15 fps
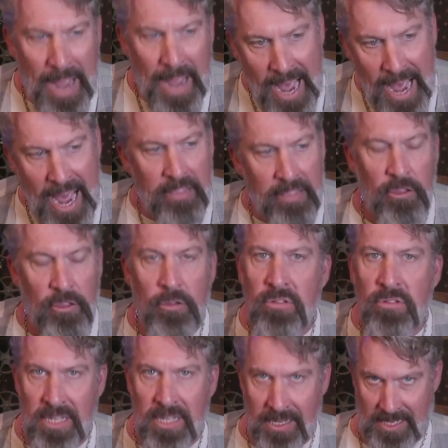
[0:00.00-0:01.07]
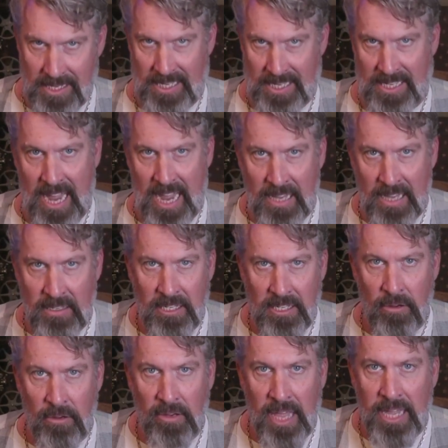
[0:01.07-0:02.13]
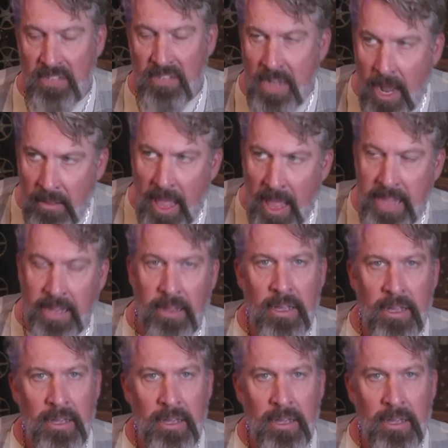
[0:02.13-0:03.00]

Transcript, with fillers: path to success. Okay. It's not like